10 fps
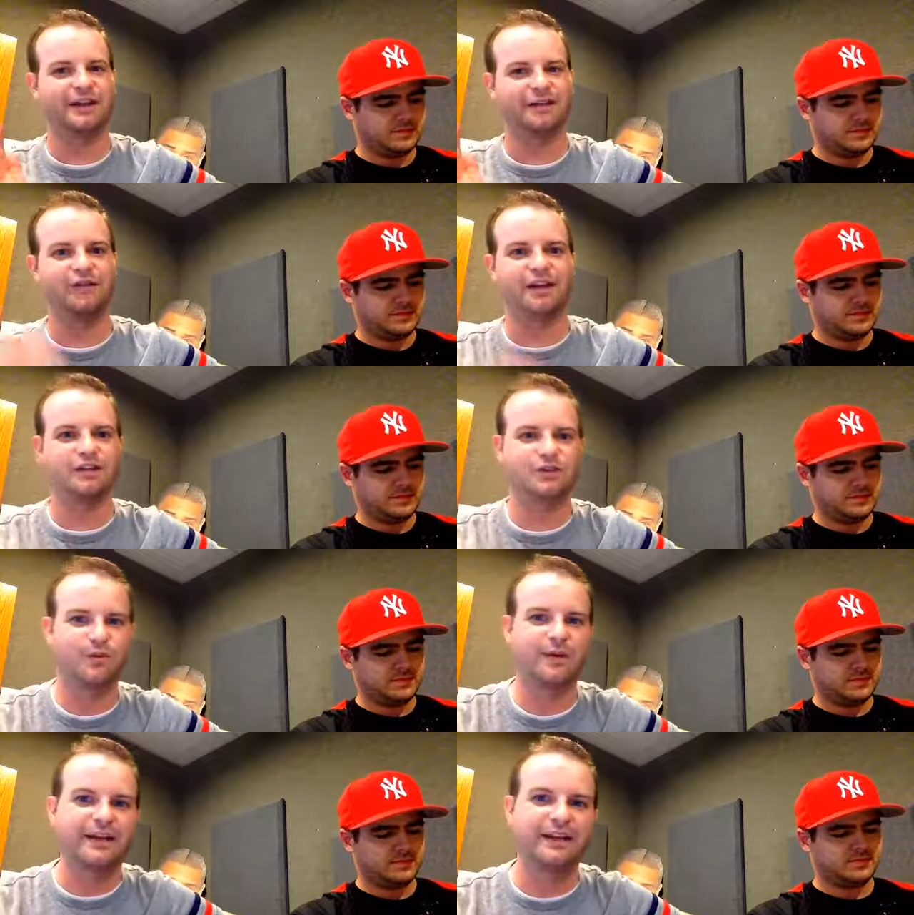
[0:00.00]
Speaker 1: freaking twenty
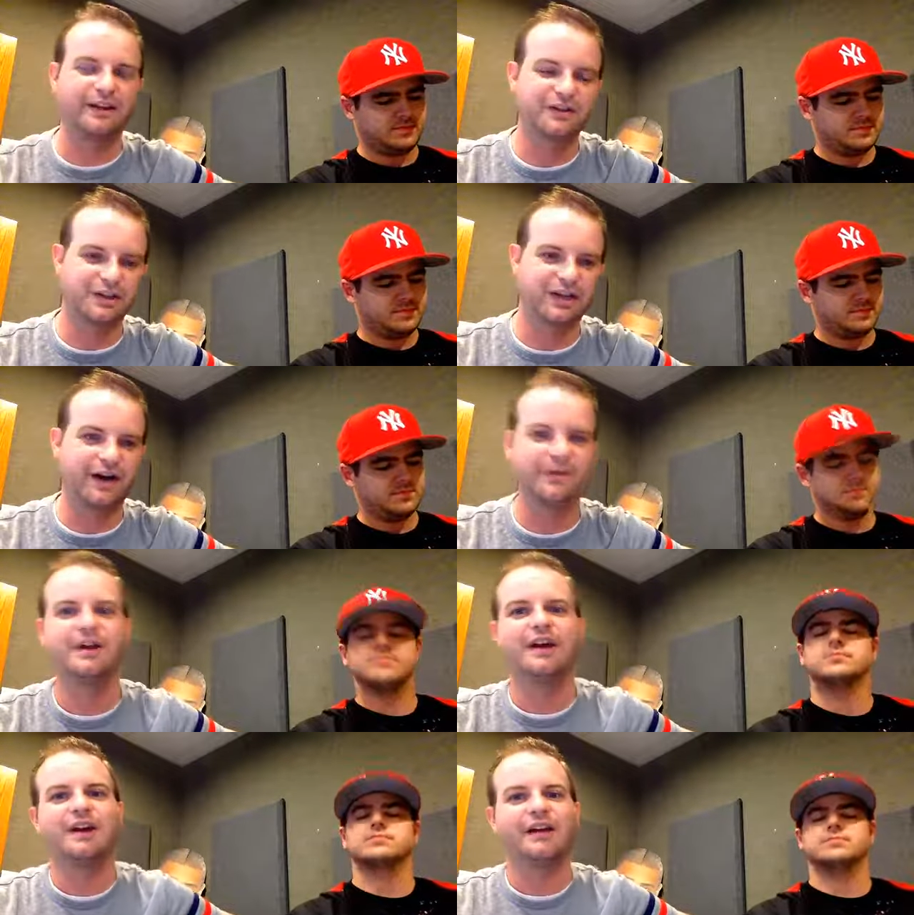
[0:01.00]
years ago.
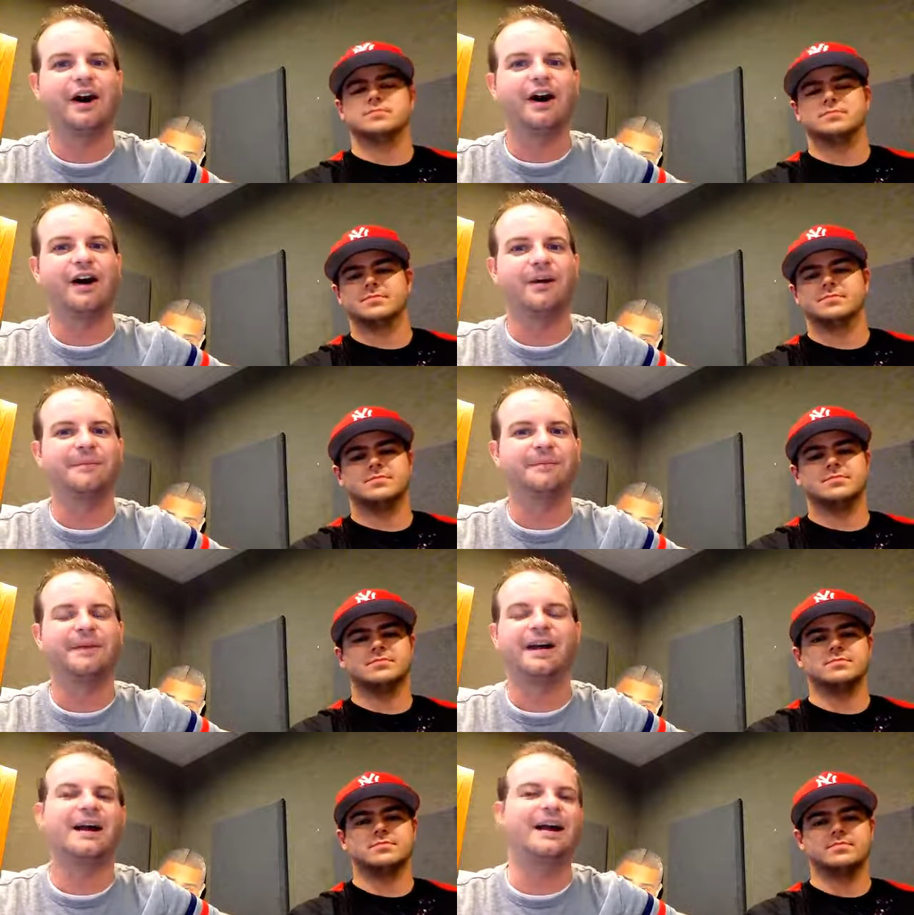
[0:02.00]
Um,
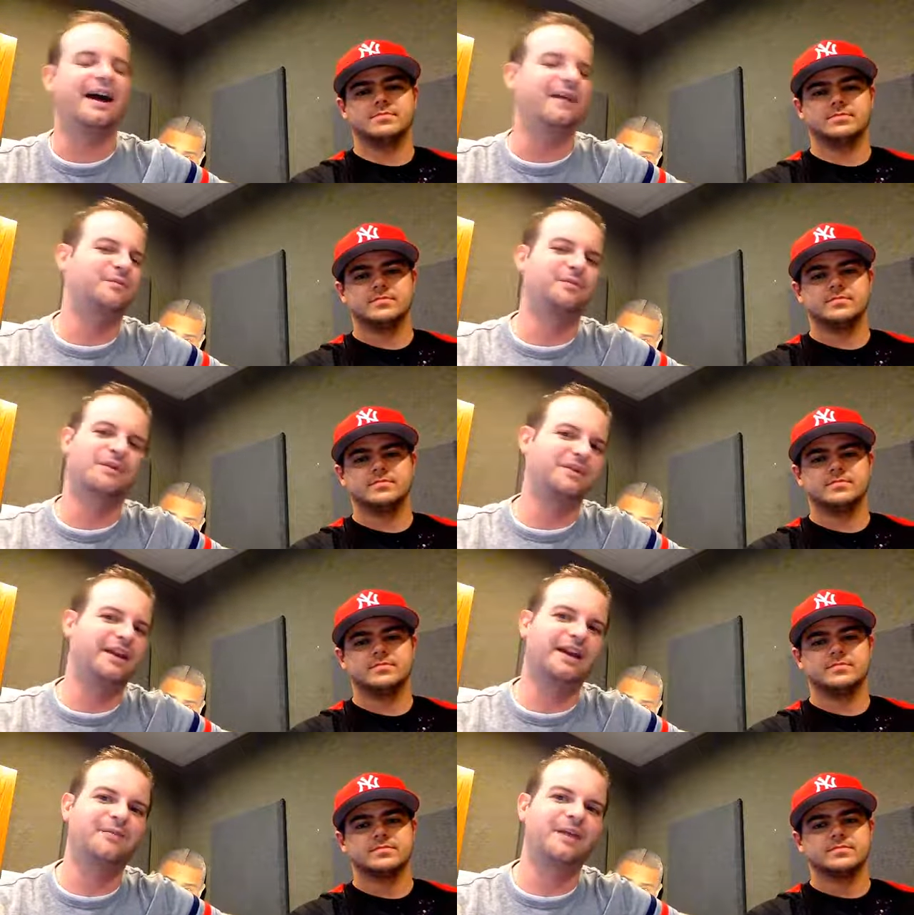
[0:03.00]
I don't think I'd
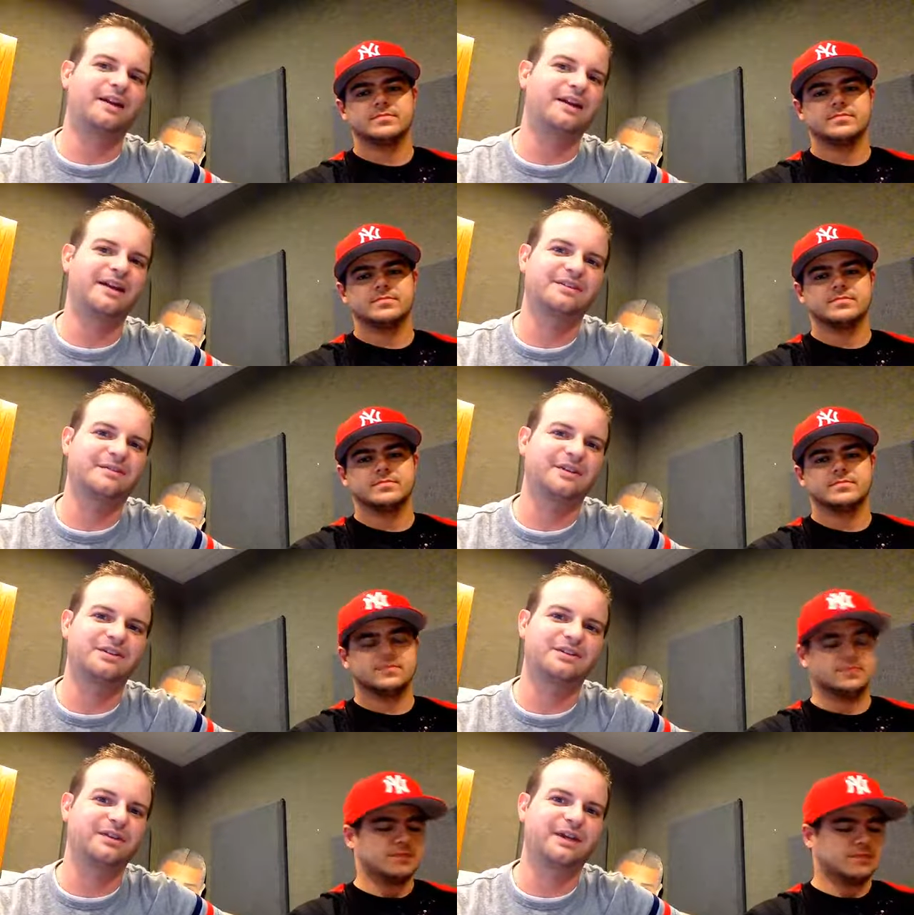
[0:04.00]
recognize him in the
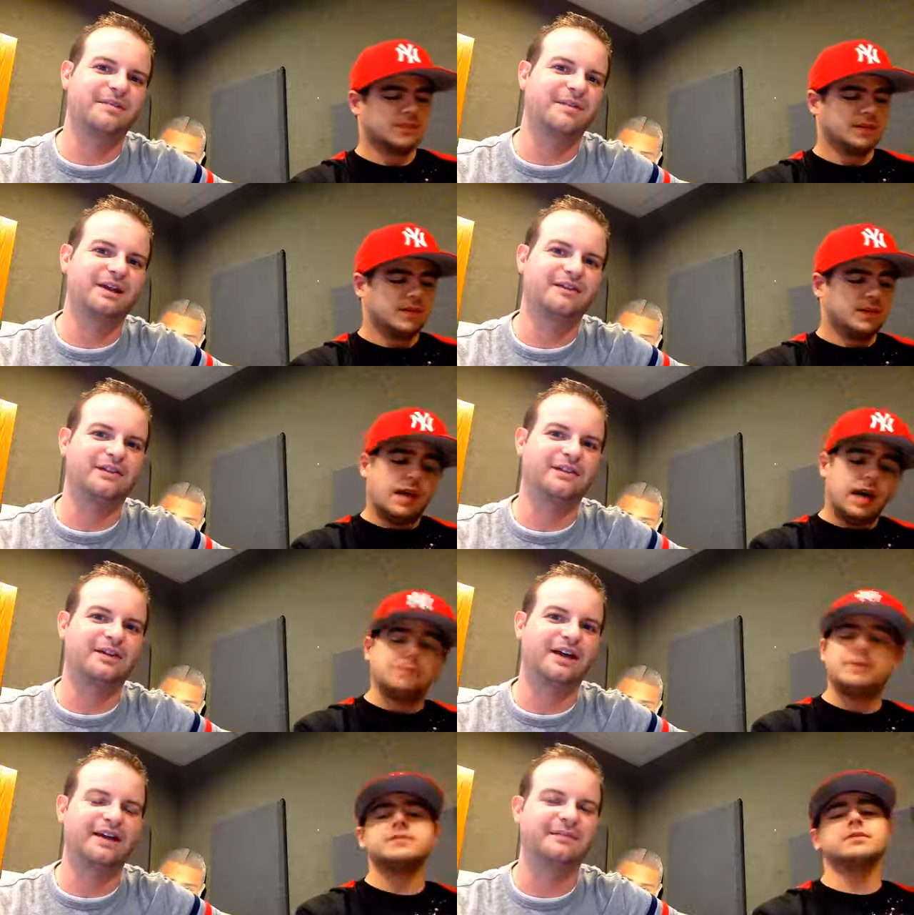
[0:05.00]
street. I'm not even gonna. I mean,
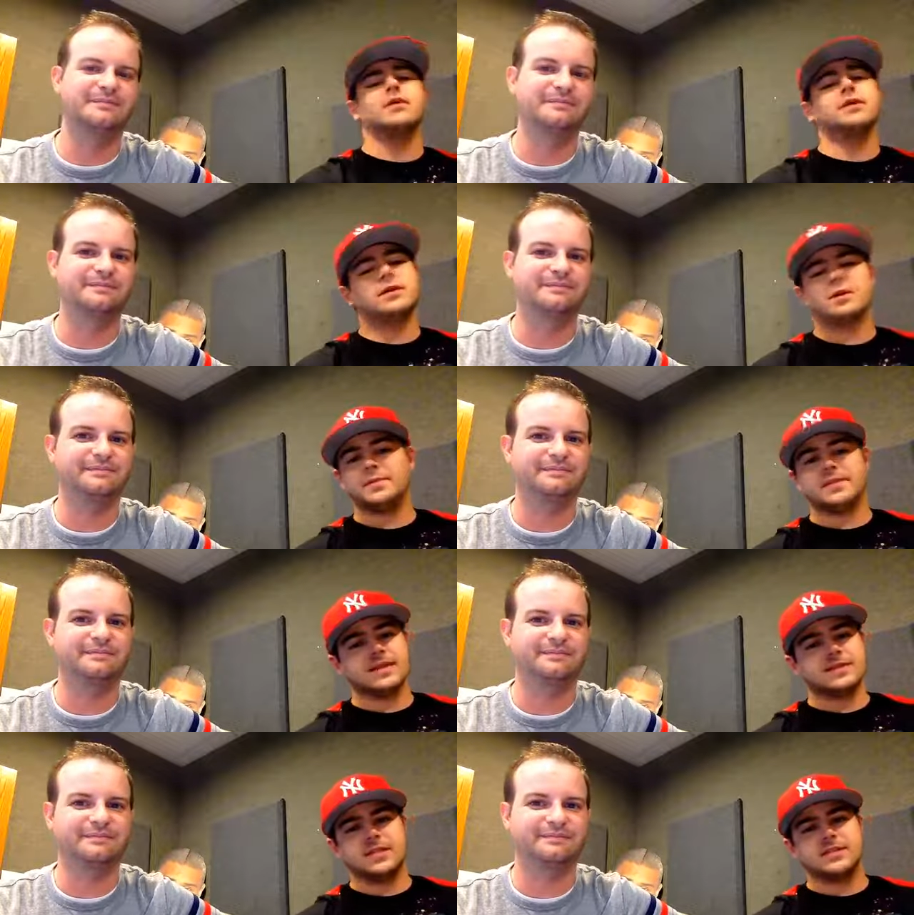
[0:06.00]
you know,
Speaker 2: he could be
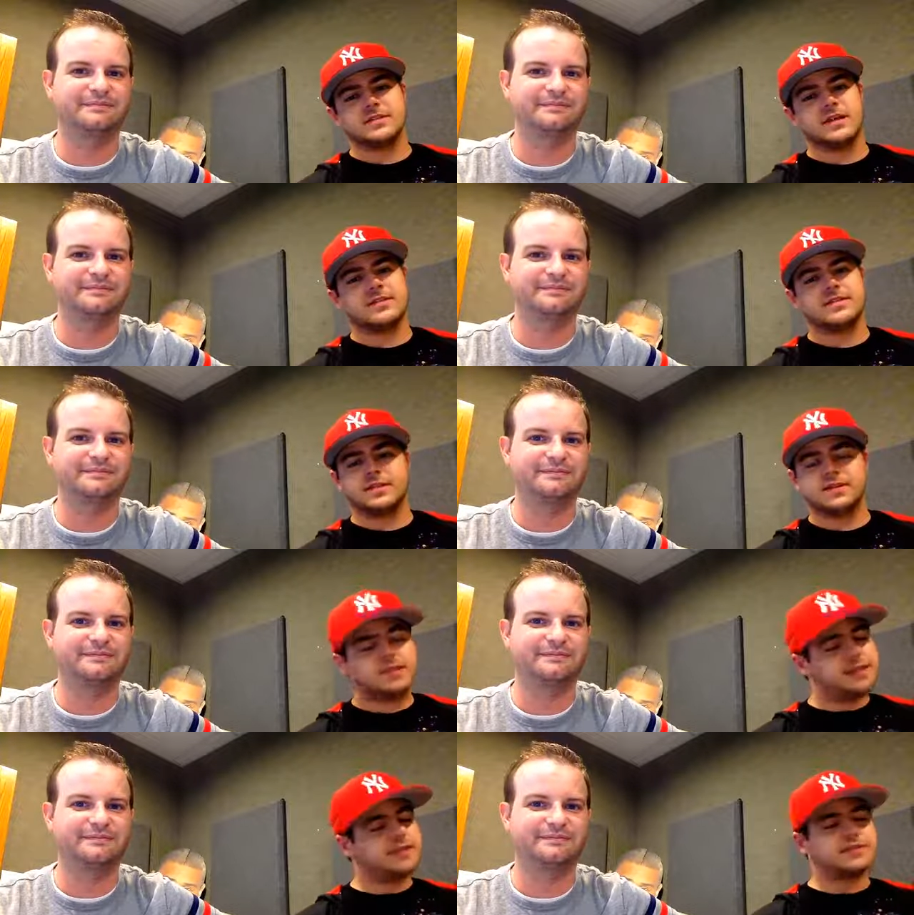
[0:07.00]
sensationalizing things. He
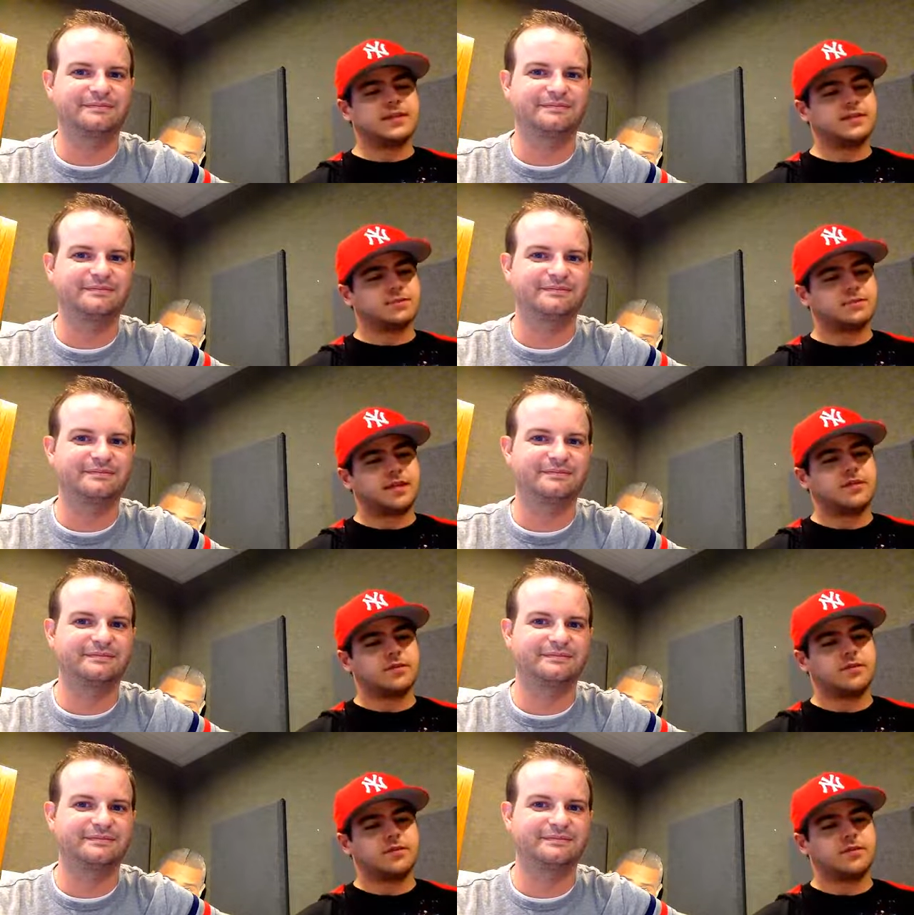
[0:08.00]
is an entertainer of the